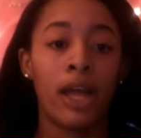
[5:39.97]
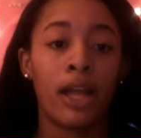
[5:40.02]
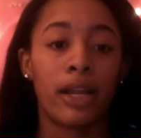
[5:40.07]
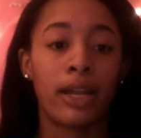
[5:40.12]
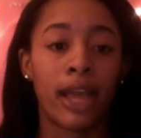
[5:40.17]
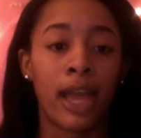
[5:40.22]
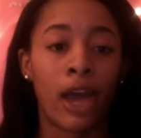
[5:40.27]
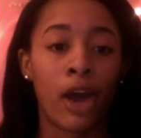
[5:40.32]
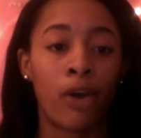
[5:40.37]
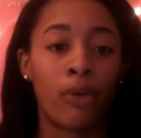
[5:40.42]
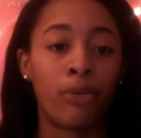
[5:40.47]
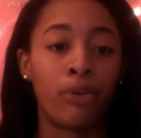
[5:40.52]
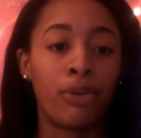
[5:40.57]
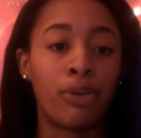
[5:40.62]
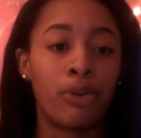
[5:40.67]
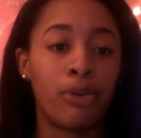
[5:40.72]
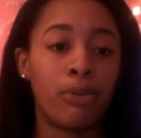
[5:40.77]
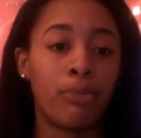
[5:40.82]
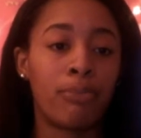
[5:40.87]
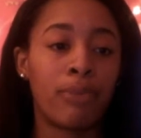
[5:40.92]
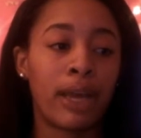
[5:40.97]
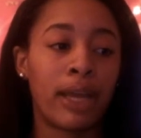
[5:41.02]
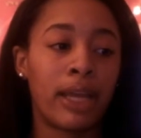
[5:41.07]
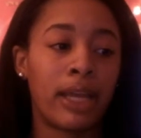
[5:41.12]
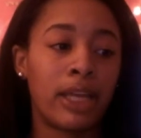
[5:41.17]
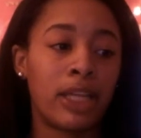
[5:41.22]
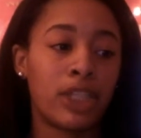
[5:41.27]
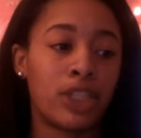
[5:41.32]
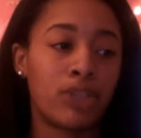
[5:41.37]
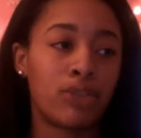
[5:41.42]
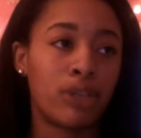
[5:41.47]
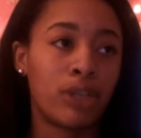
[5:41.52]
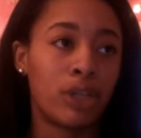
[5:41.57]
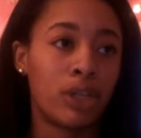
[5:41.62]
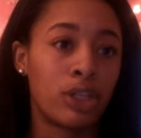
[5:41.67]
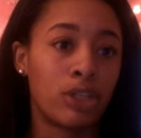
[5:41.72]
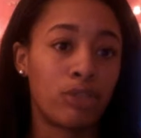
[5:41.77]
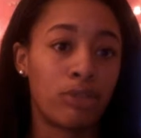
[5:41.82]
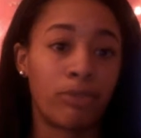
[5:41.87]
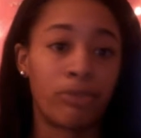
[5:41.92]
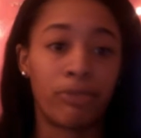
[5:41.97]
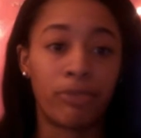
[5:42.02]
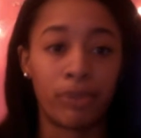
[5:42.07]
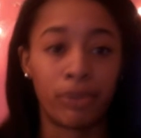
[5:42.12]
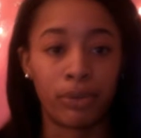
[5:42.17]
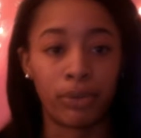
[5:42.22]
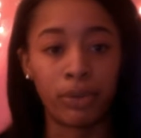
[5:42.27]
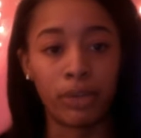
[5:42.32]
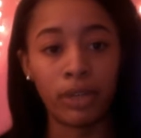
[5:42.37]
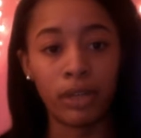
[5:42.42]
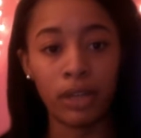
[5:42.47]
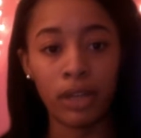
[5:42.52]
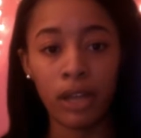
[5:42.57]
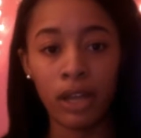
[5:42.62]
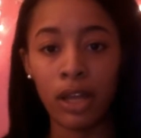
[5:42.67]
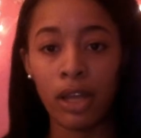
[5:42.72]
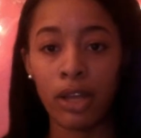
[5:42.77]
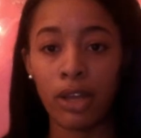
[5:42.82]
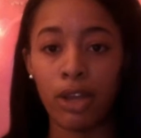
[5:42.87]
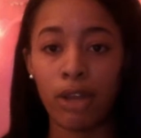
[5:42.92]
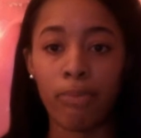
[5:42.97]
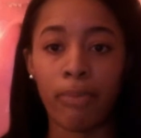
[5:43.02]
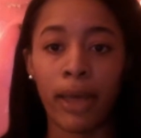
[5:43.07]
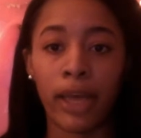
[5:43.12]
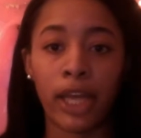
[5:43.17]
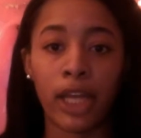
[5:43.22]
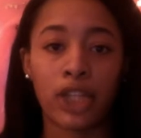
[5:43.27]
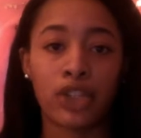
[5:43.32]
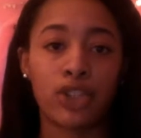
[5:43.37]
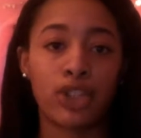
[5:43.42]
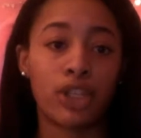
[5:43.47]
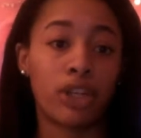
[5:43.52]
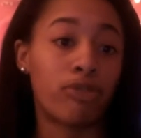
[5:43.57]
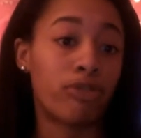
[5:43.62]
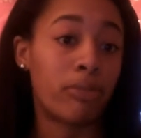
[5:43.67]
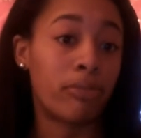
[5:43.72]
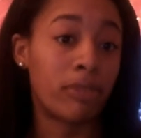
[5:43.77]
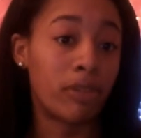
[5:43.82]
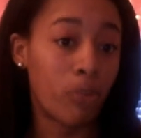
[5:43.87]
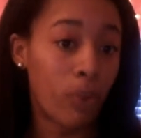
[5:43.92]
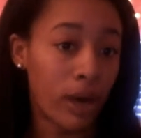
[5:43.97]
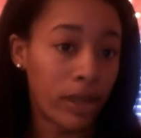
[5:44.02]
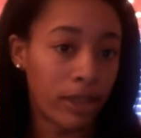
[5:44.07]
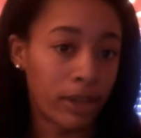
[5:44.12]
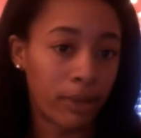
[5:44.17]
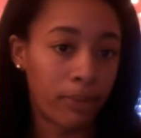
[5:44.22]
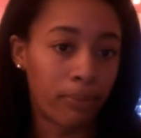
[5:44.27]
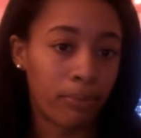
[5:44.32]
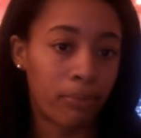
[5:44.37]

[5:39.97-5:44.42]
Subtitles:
Now, you might get triggers from food. You might get triggered from the weather.